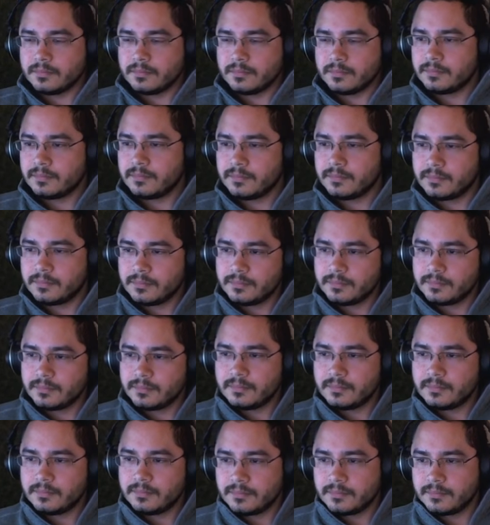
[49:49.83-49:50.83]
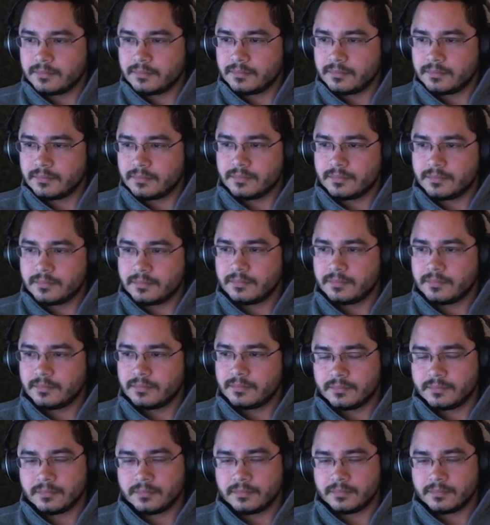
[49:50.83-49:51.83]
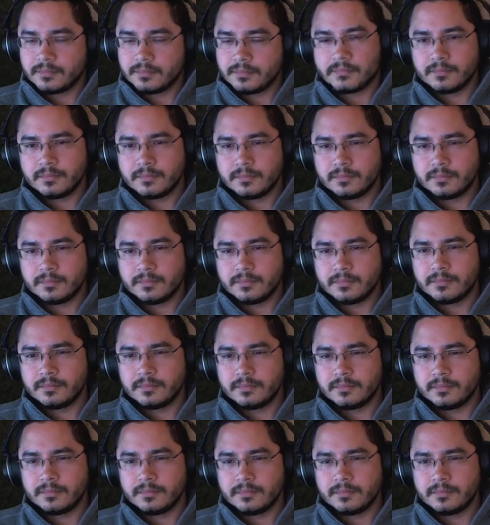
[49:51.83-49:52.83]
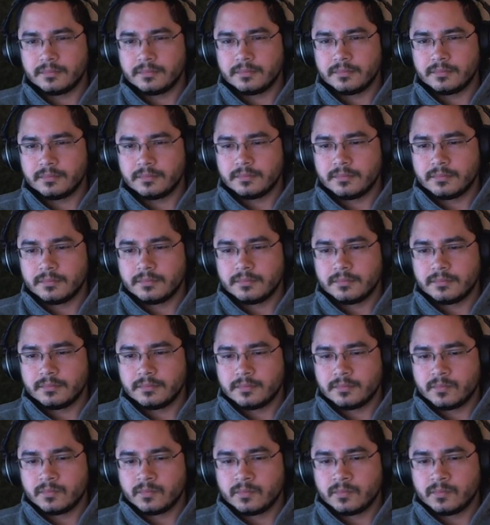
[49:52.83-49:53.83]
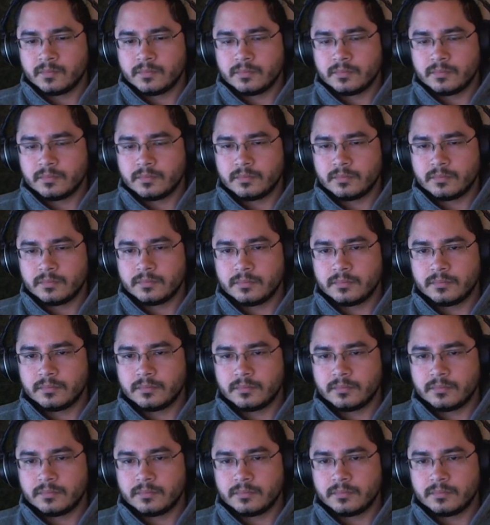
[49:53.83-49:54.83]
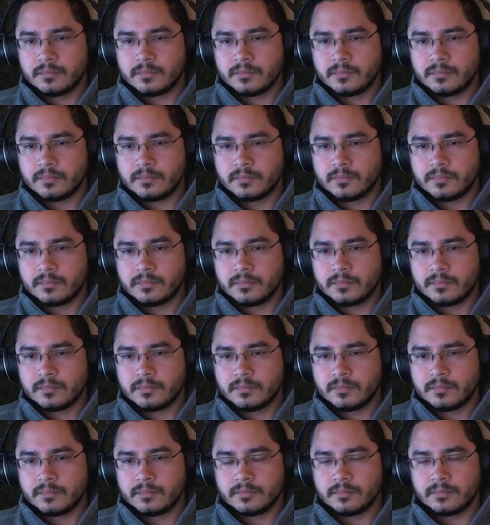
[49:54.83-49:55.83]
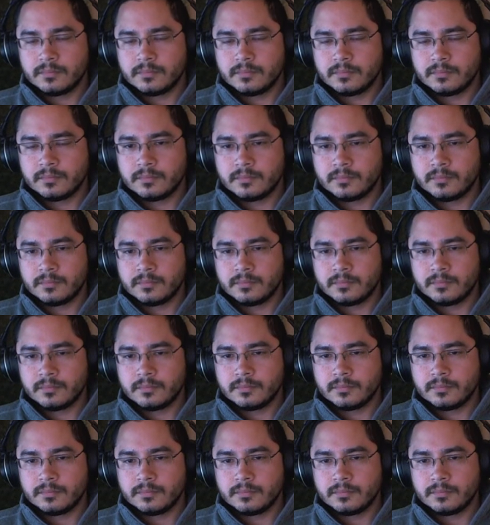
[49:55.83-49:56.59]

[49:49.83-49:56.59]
No words are spoken by the person on screen.